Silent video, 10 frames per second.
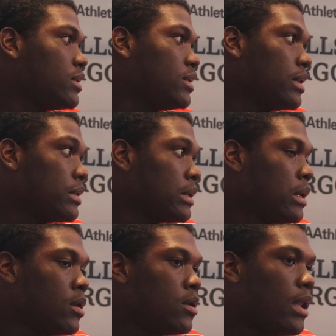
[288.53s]
It's just,
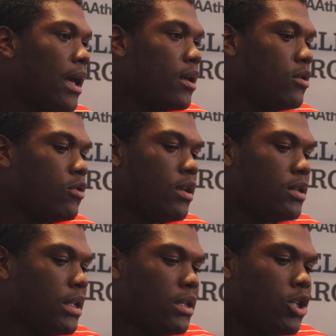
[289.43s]
like,
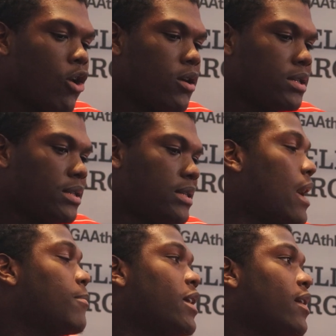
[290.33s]
it's hard to
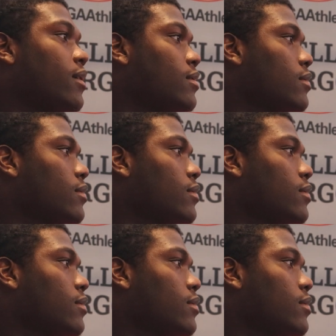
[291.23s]
stop that